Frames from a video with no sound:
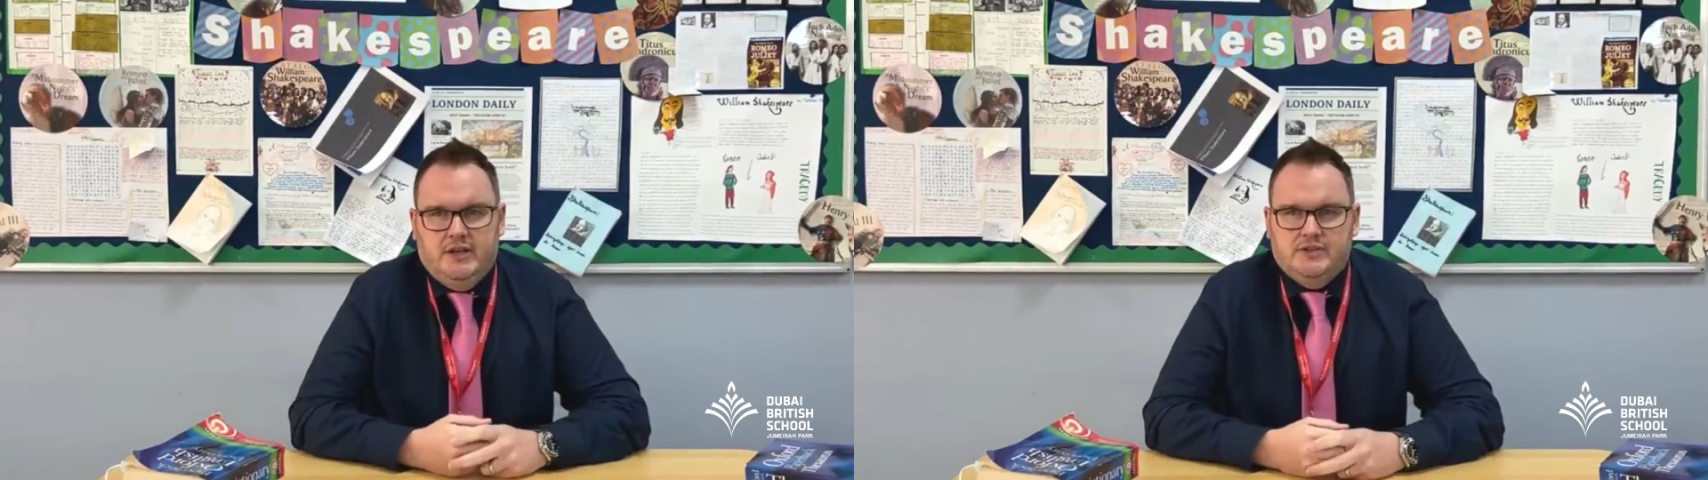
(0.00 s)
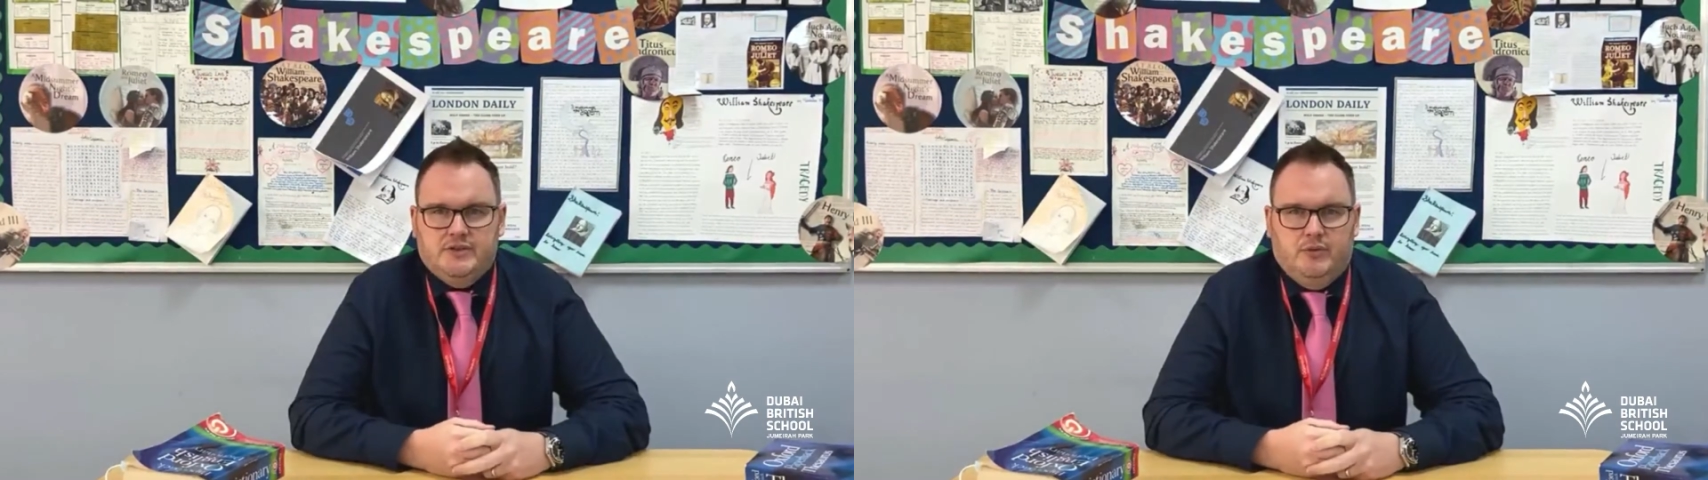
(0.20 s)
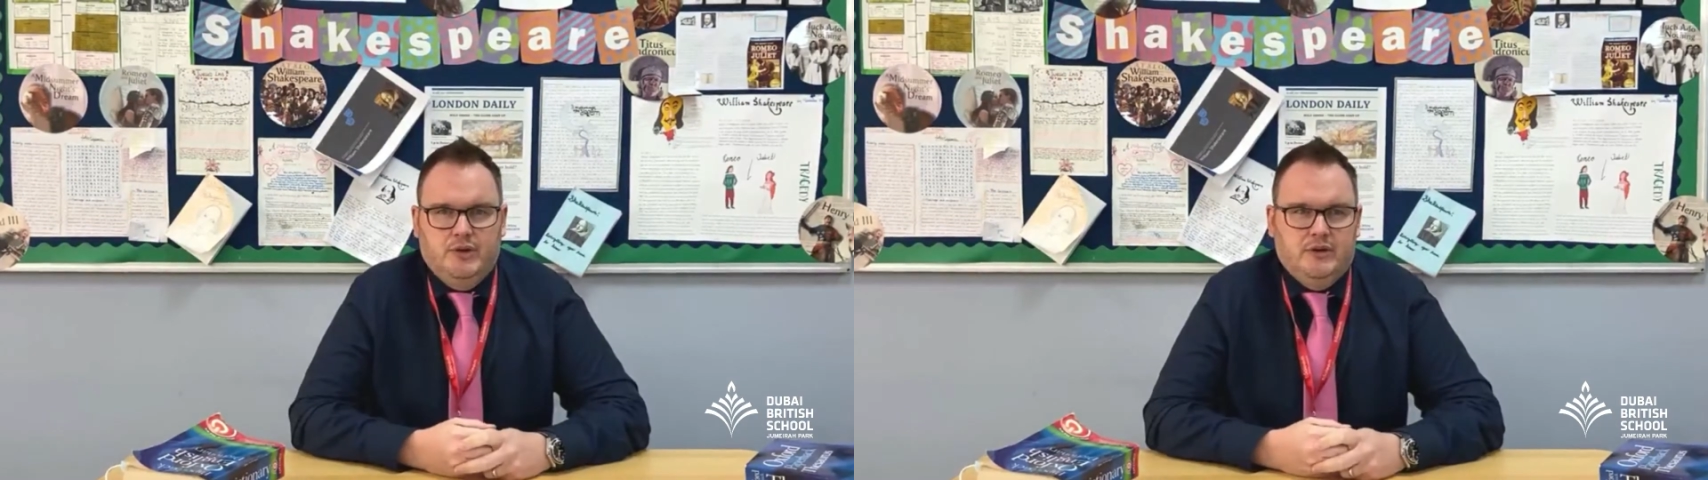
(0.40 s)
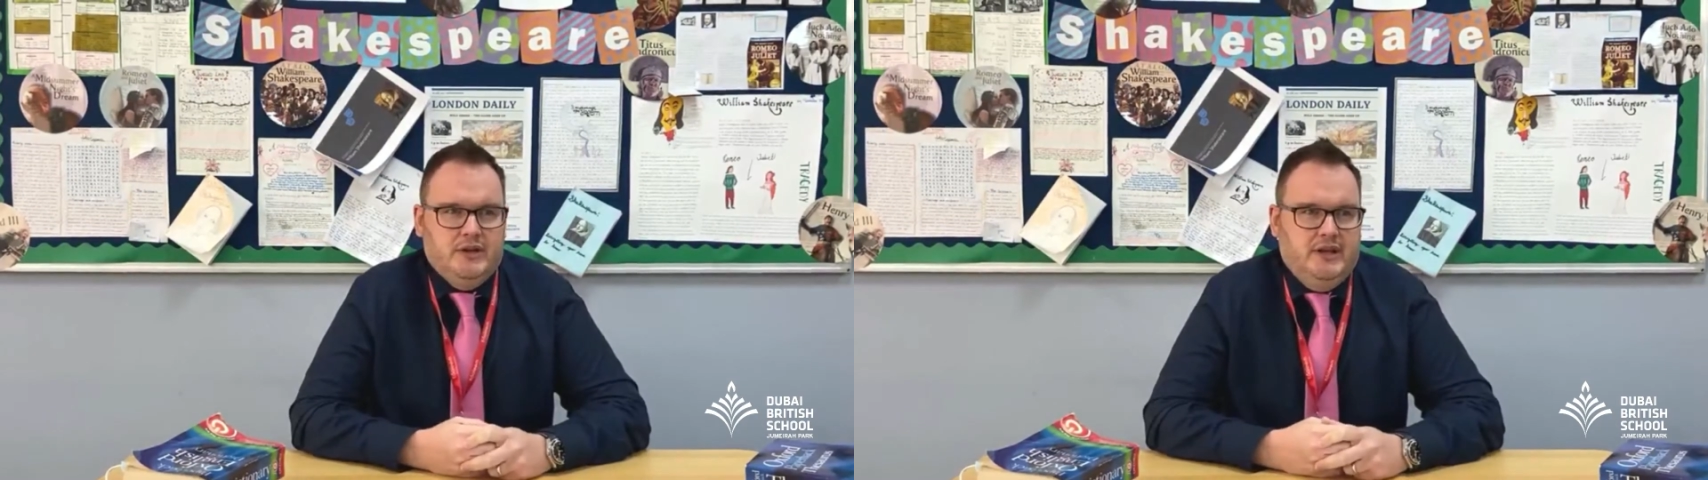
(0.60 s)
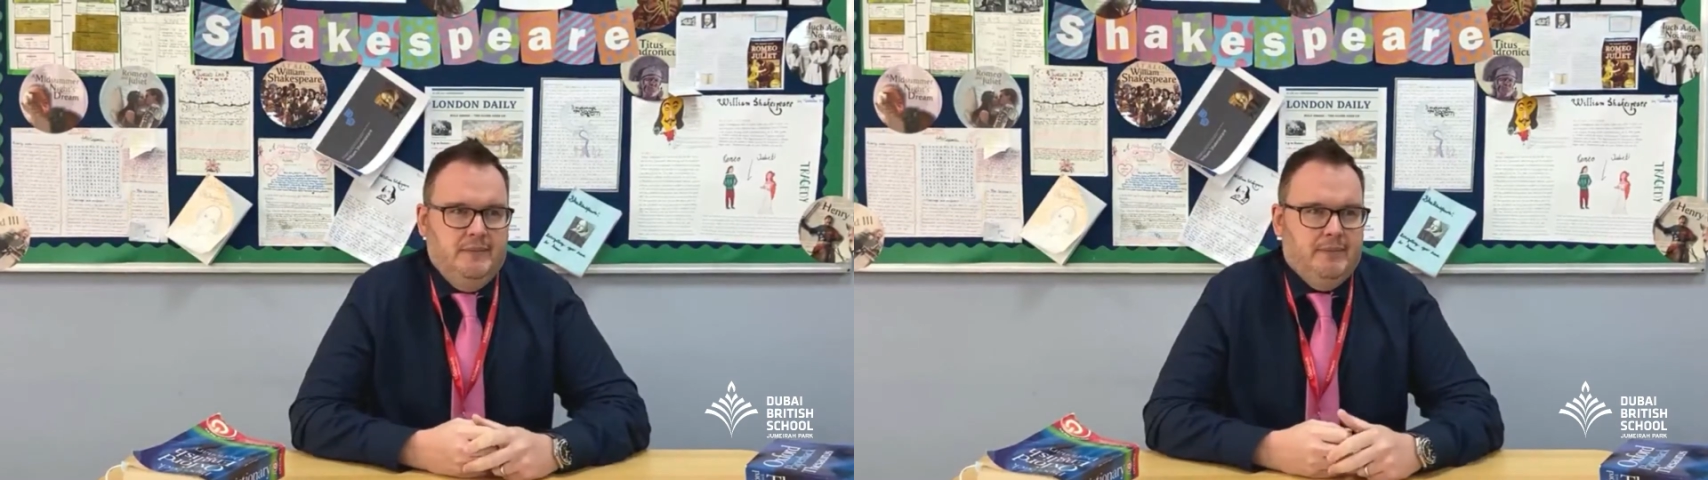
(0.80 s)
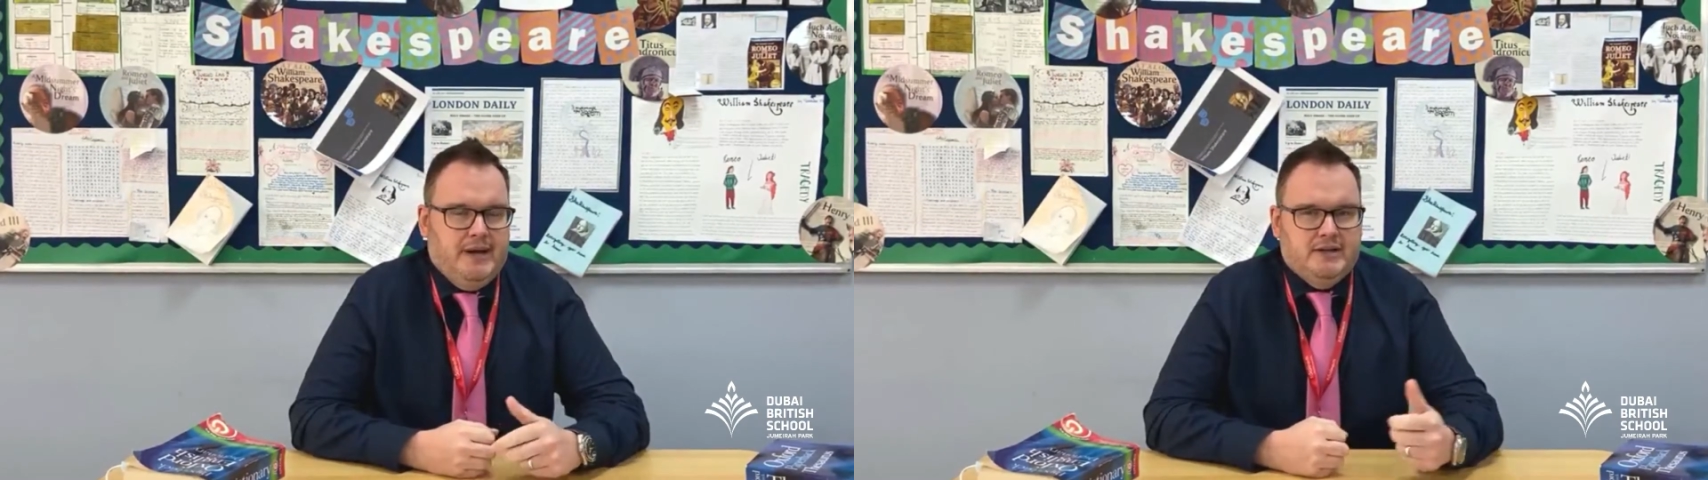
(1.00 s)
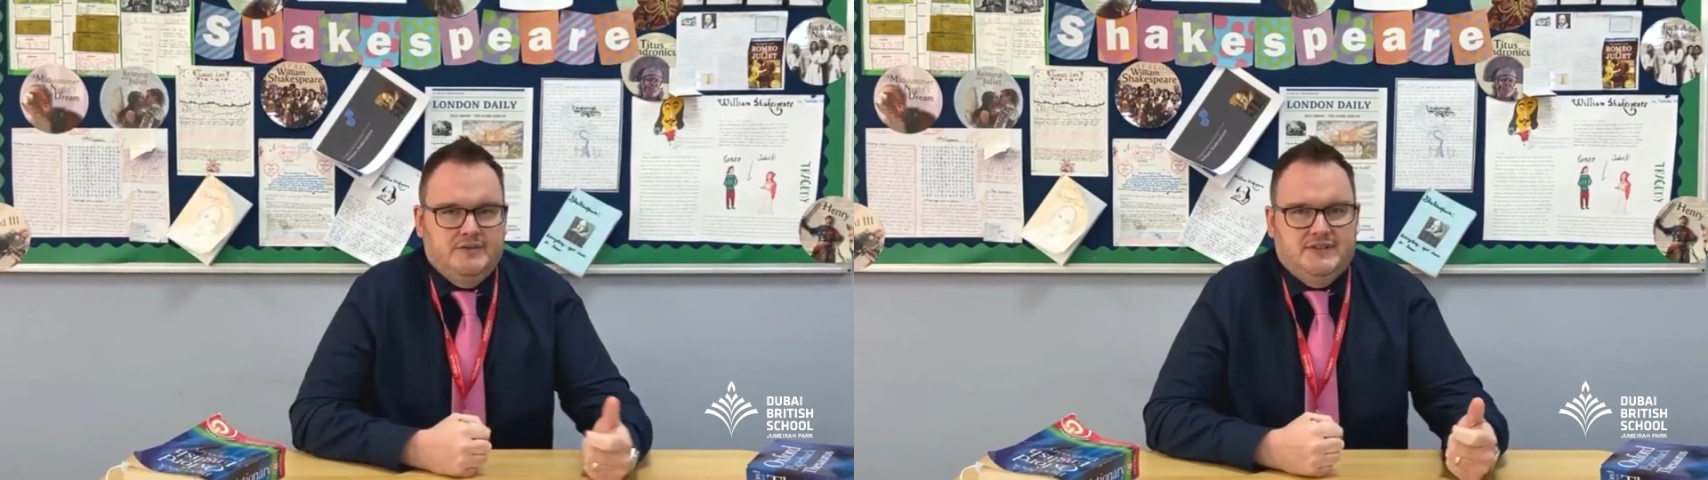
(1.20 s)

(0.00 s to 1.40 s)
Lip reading: So we look at the impact